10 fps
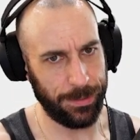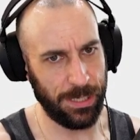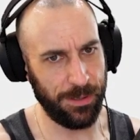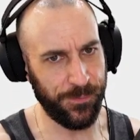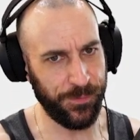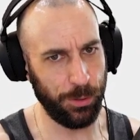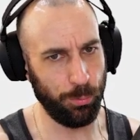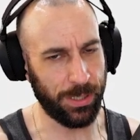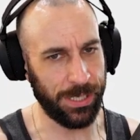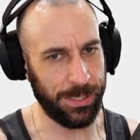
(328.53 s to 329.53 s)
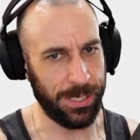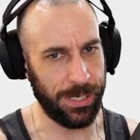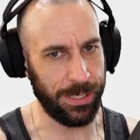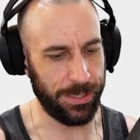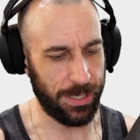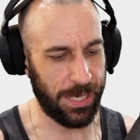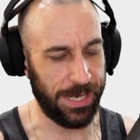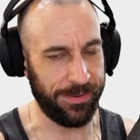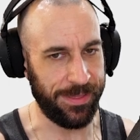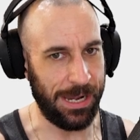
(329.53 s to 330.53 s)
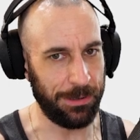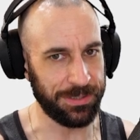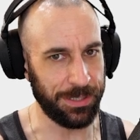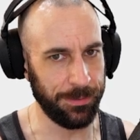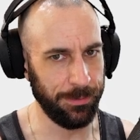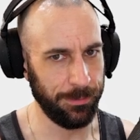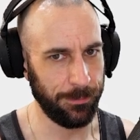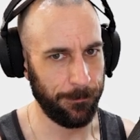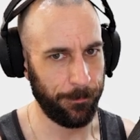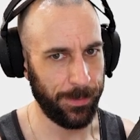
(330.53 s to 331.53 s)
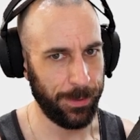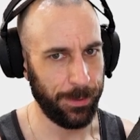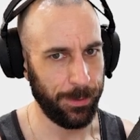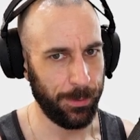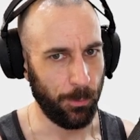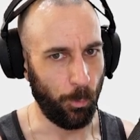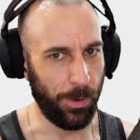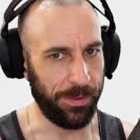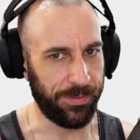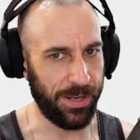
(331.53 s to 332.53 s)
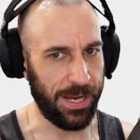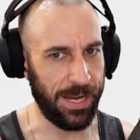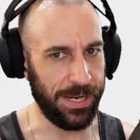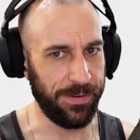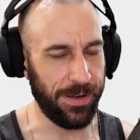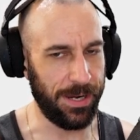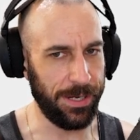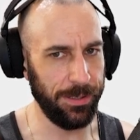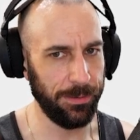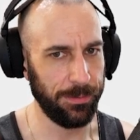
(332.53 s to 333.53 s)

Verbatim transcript: If you can hit 8,000 with a die,